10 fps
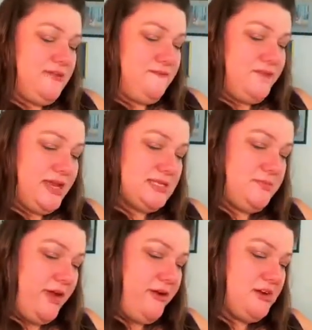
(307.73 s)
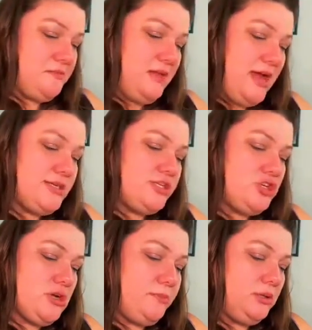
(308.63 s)
Fix Barrier Plus
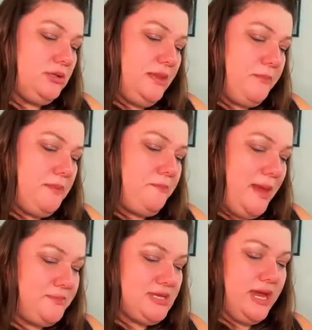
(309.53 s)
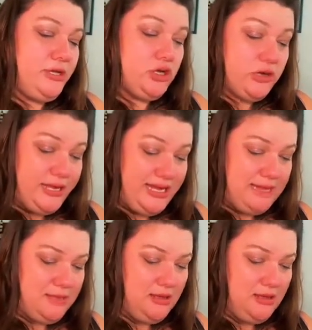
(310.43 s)
Triple Lipid Peptide Cream.